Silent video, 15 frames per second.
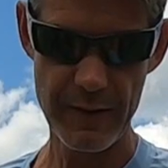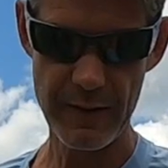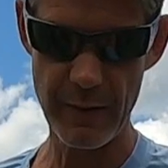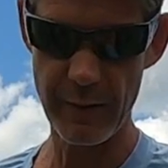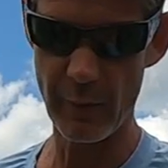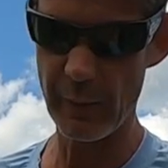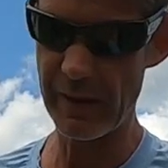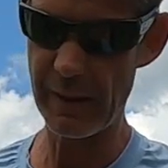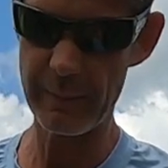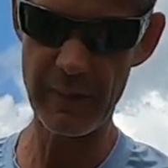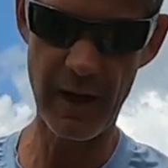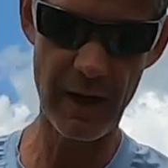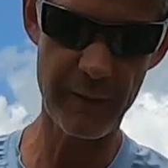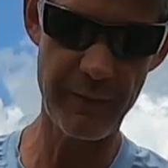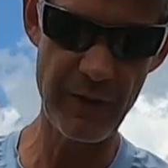so that when I'm
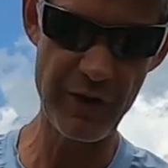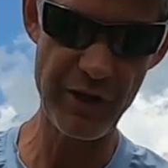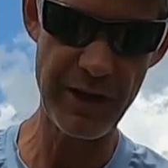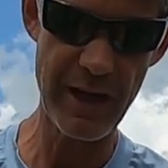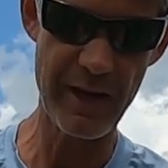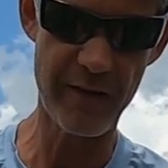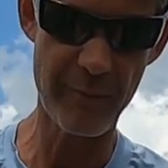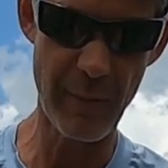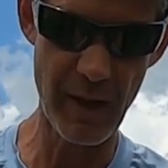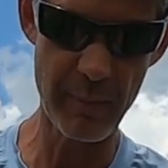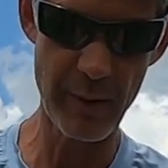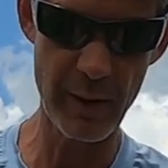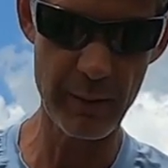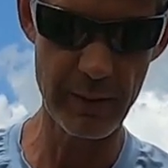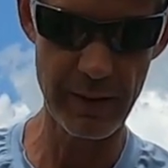not fishing out of my
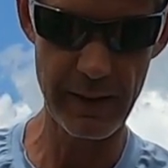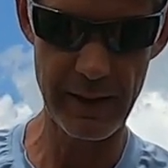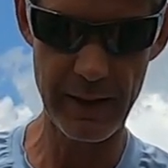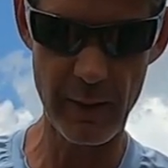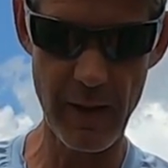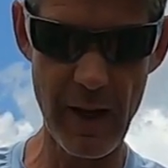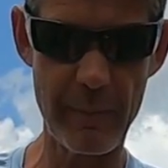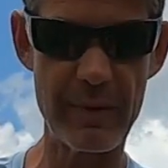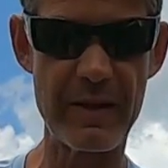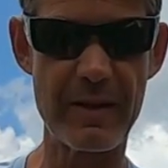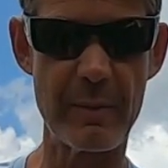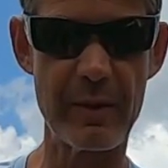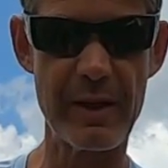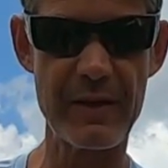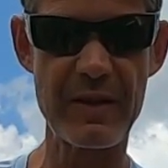boat and I go hop in
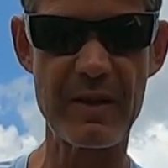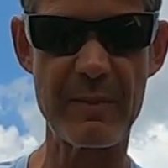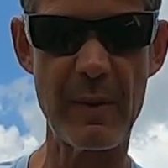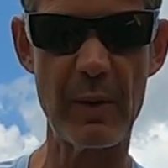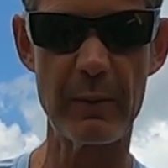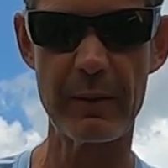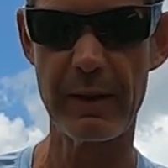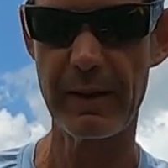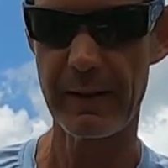someone else's boat,